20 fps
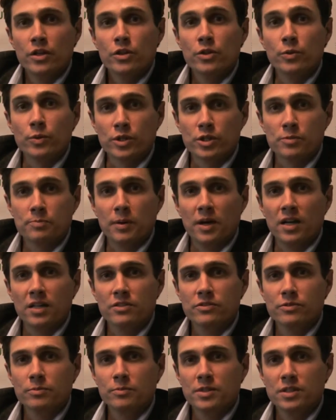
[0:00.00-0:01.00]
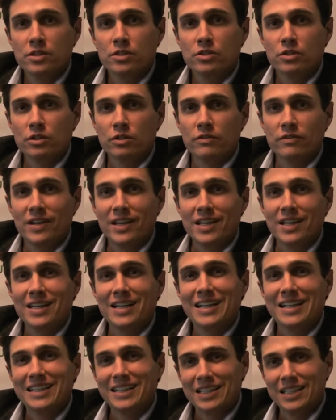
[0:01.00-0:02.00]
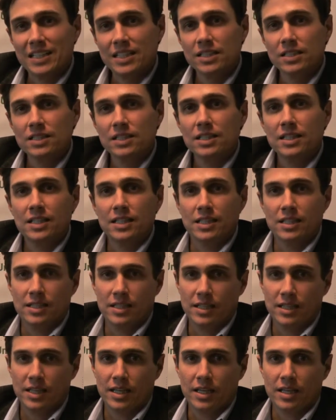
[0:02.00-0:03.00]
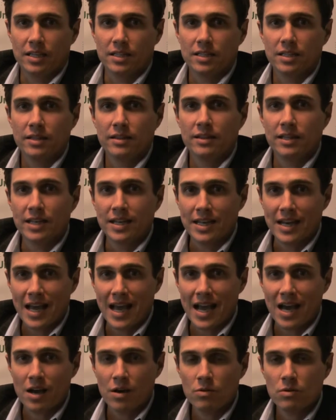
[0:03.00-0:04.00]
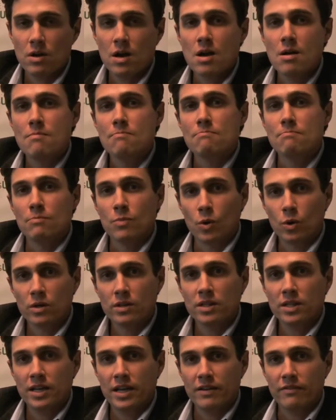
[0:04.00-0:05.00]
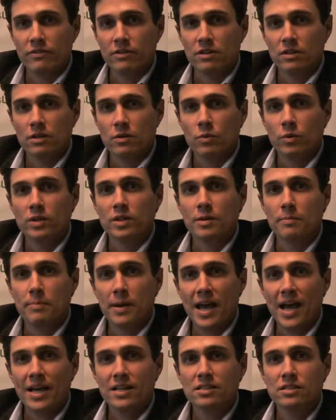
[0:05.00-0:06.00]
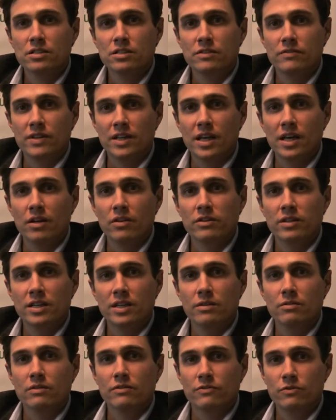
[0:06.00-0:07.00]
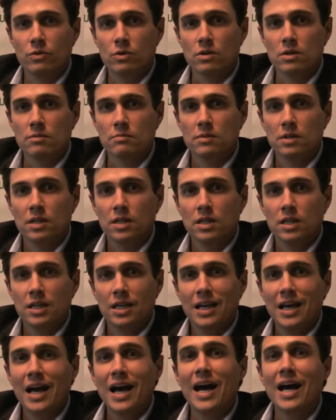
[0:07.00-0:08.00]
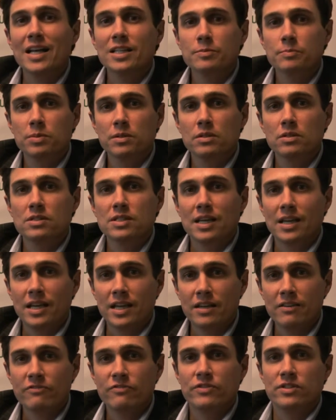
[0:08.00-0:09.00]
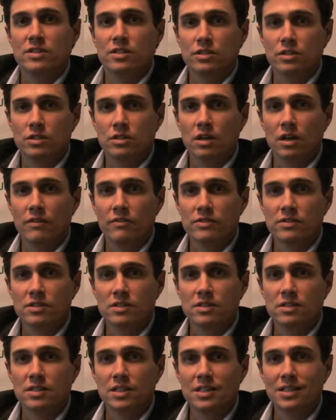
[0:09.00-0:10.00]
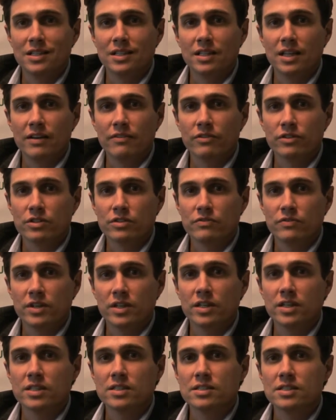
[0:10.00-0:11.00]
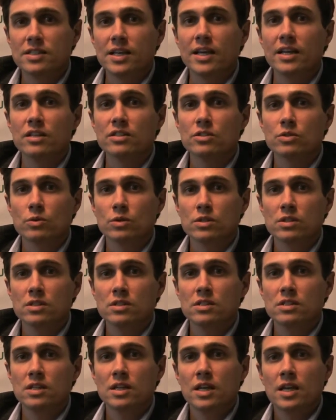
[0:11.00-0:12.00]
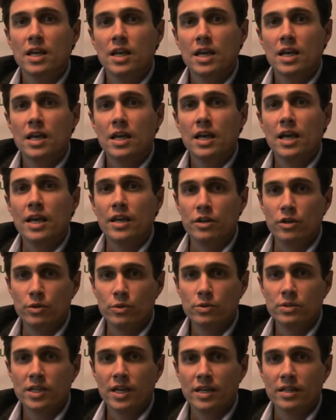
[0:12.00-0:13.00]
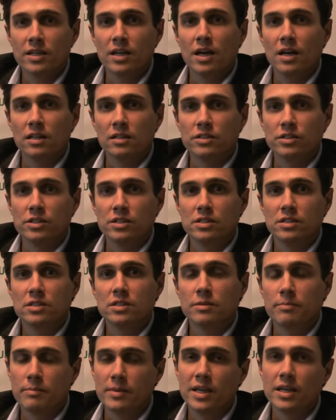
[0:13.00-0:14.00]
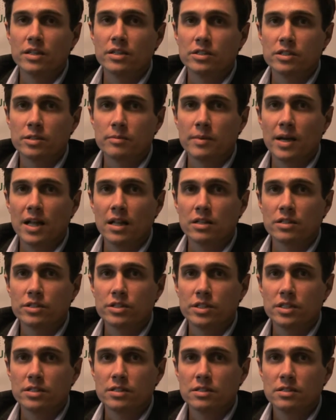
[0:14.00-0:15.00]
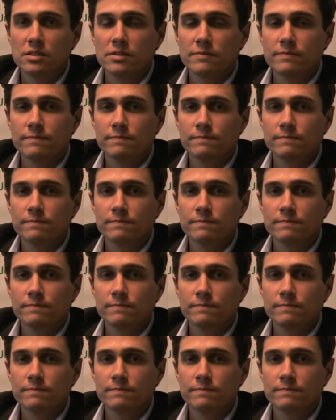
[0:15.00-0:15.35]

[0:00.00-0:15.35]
The response from this survey clearly indicate that now, more than ever, with the passage of the healthcare reform, hospitals and physician offices need to leverage various data sources and new technologies to manage their balance sheets.